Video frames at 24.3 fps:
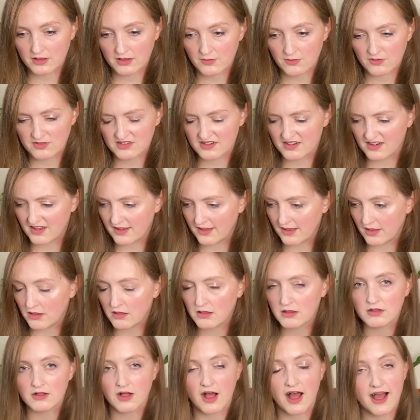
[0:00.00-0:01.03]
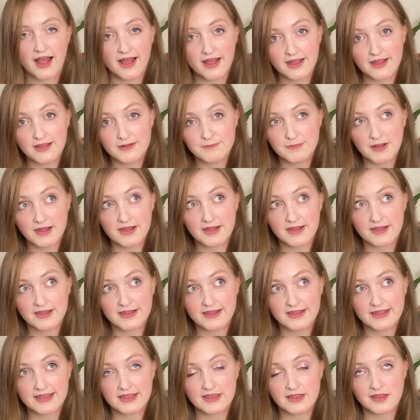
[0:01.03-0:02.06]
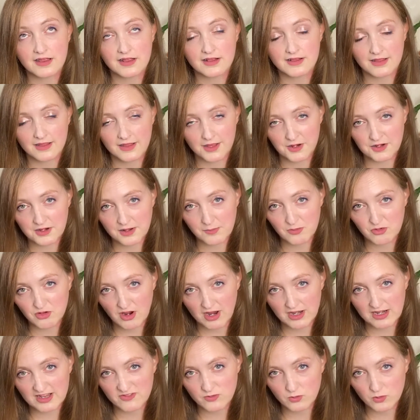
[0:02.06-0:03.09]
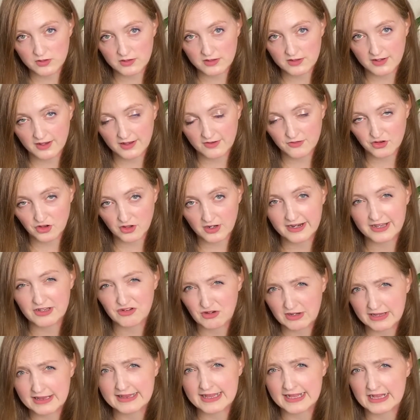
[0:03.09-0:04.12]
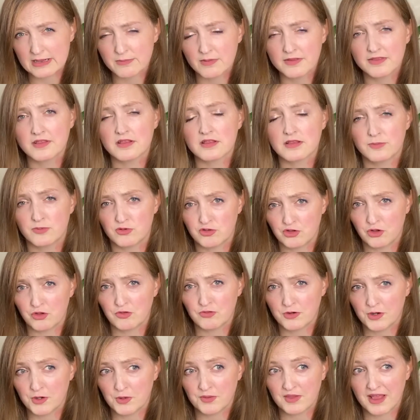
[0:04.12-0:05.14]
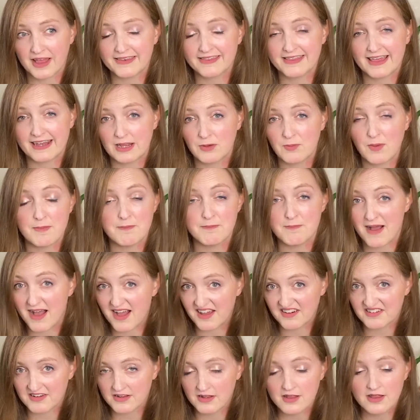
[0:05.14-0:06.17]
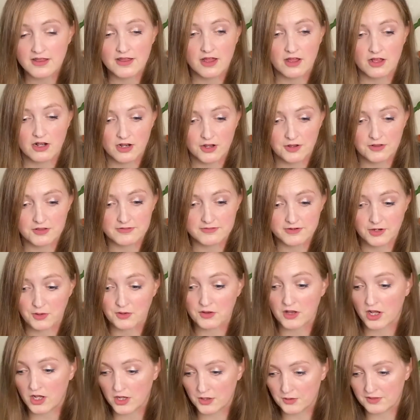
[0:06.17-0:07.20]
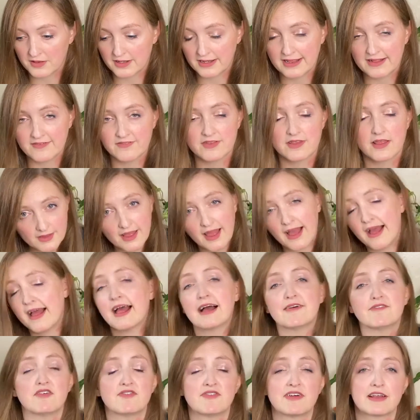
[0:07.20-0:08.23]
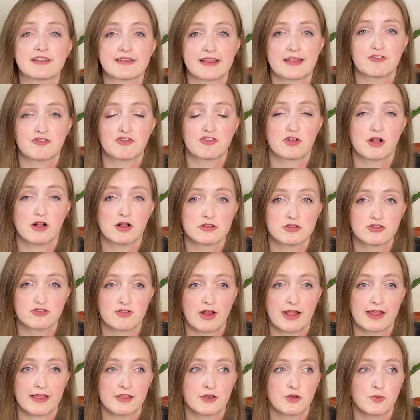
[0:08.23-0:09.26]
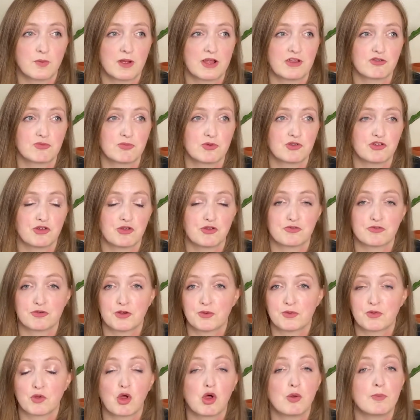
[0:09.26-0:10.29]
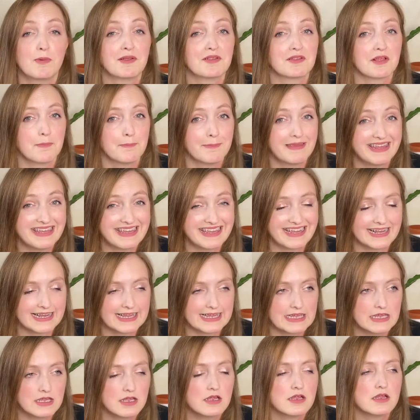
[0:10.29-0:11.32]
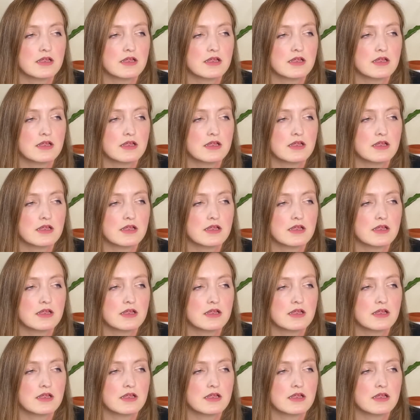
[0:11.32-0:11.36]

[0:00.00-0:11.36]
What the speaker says: what did my Syngonium tri-leaf wonder took literally 6 months to produce roots, and then it went mad. Loads of roots, loads of leaves. I have a philodendron golden dragon which produced roots almost immediately,